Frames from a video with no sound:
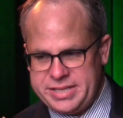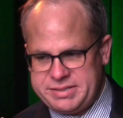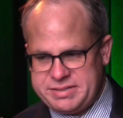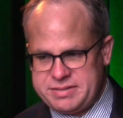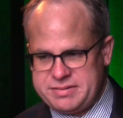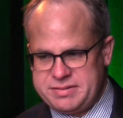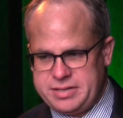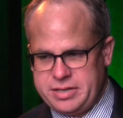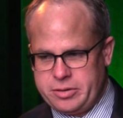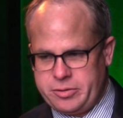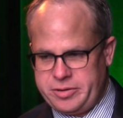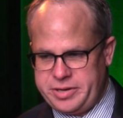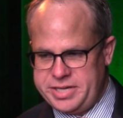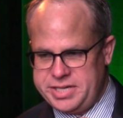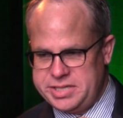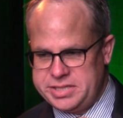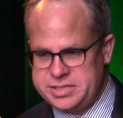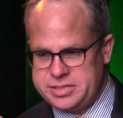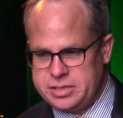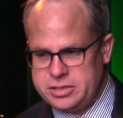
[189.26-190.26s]

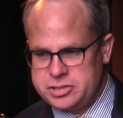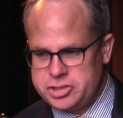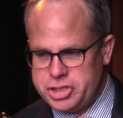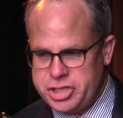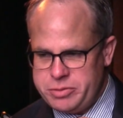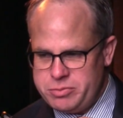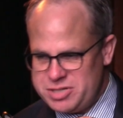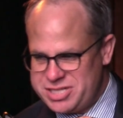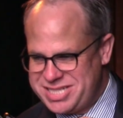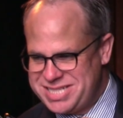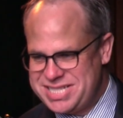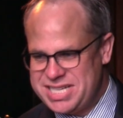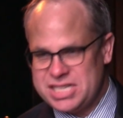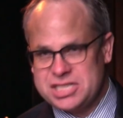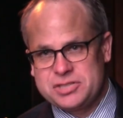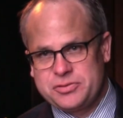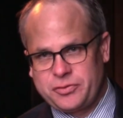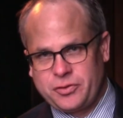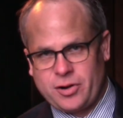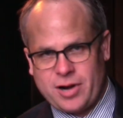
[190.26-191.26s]
series. She was
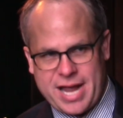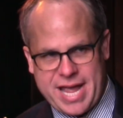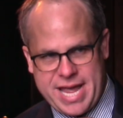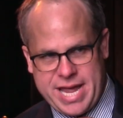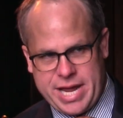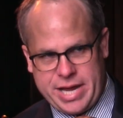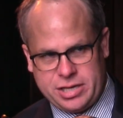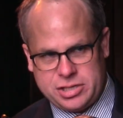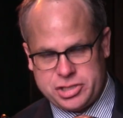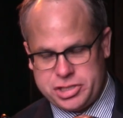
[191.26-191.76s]
6 for 8.